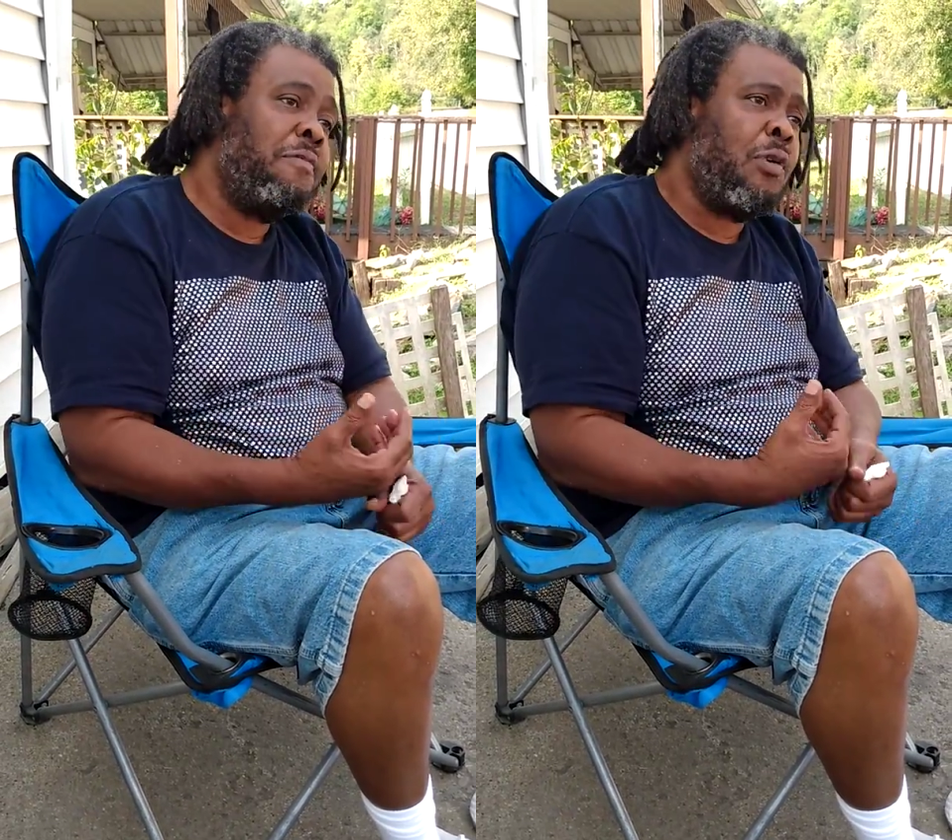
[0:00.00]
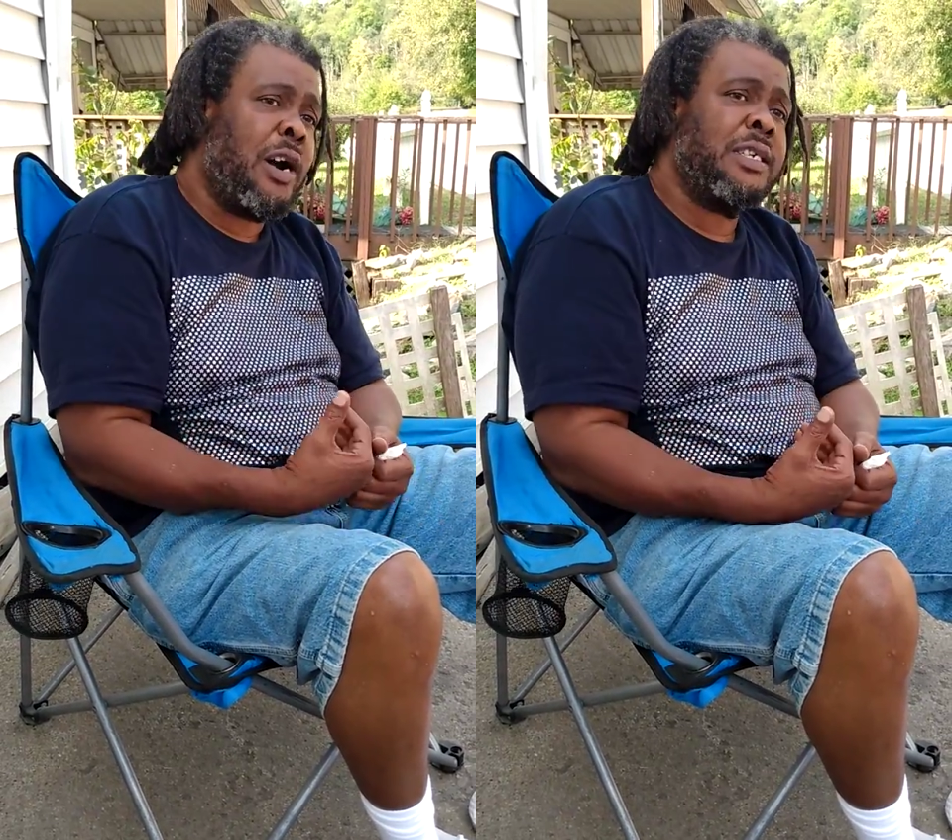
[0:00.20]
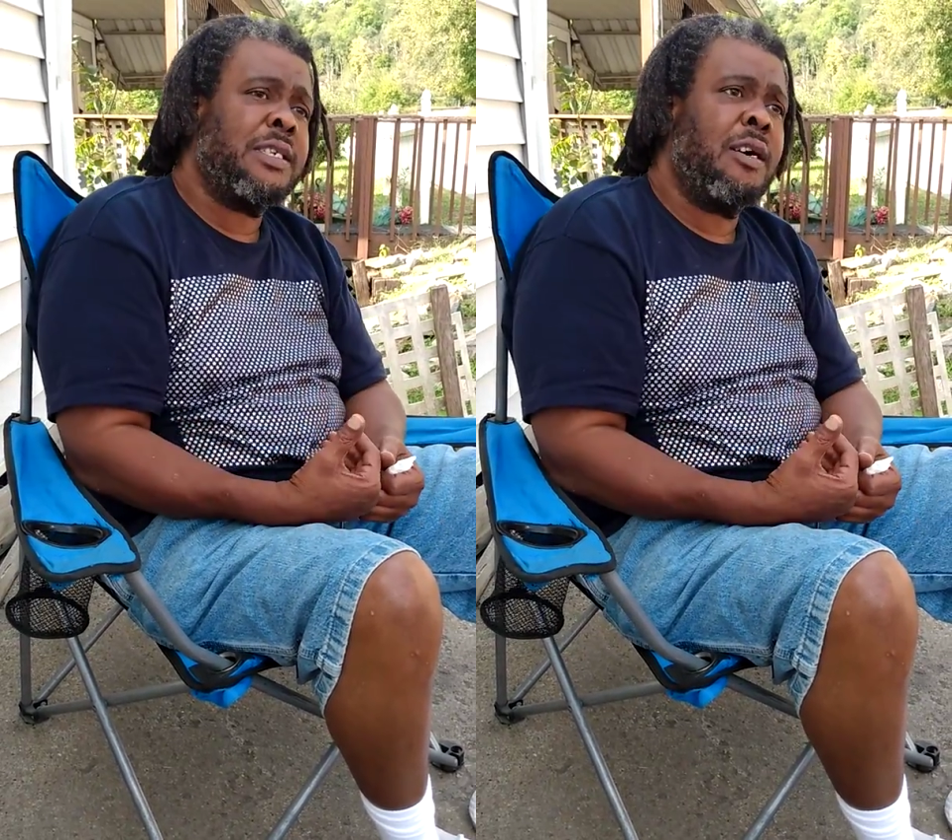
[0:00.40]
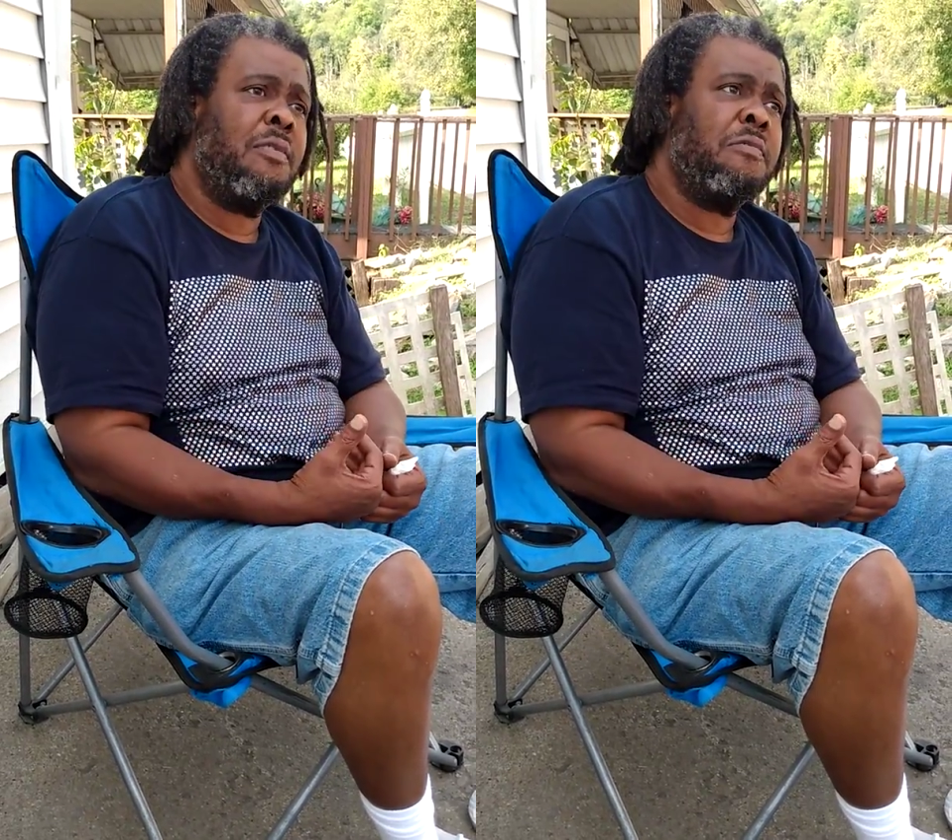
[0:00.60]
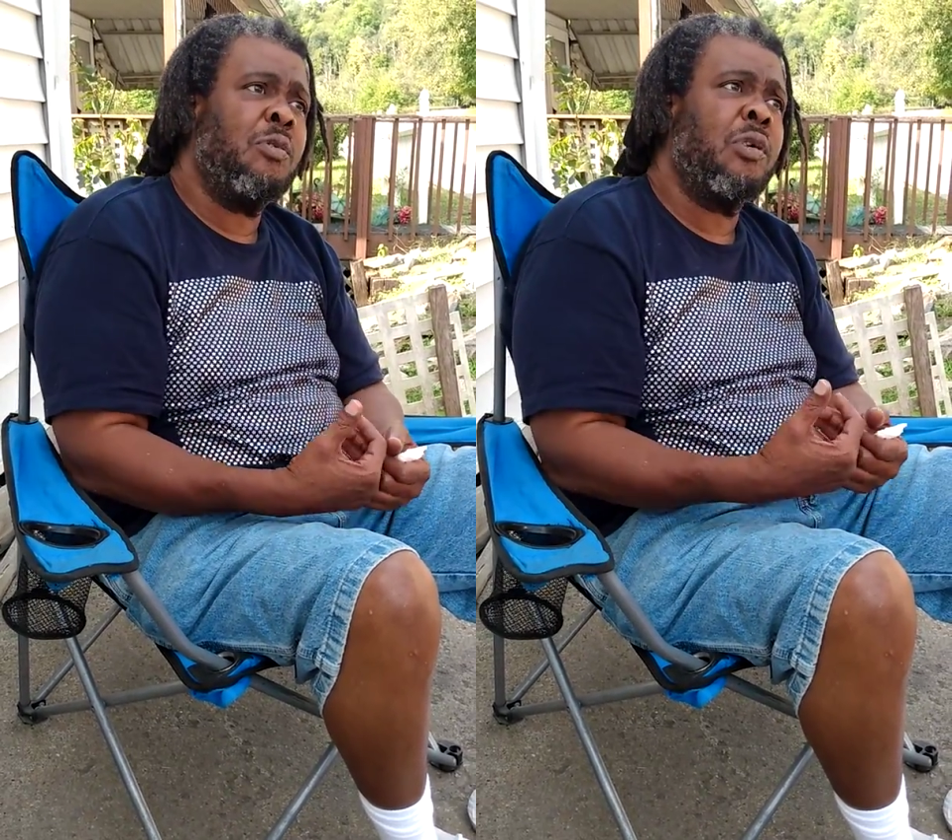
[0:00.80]
for
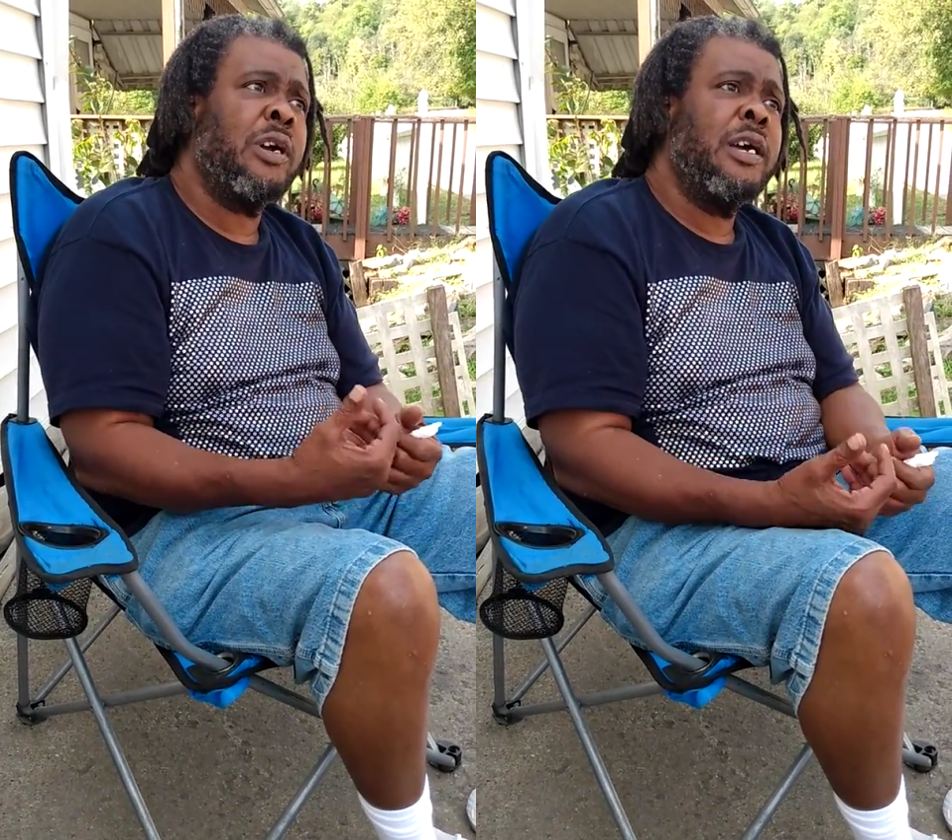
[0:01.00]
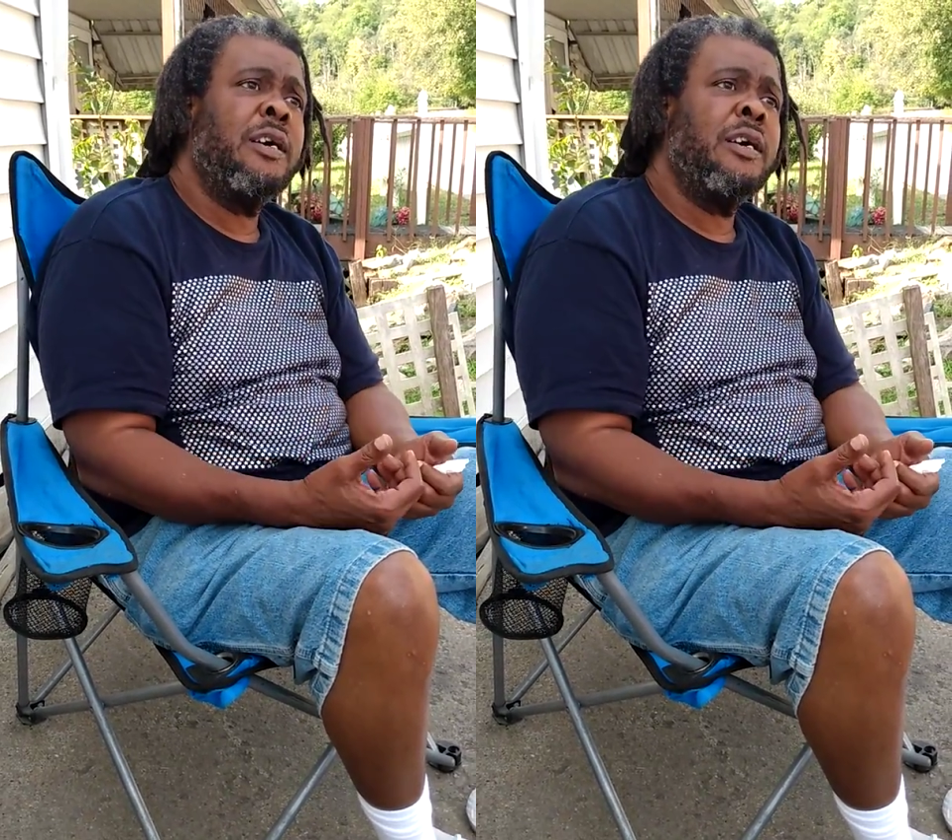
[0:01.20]
ourselves or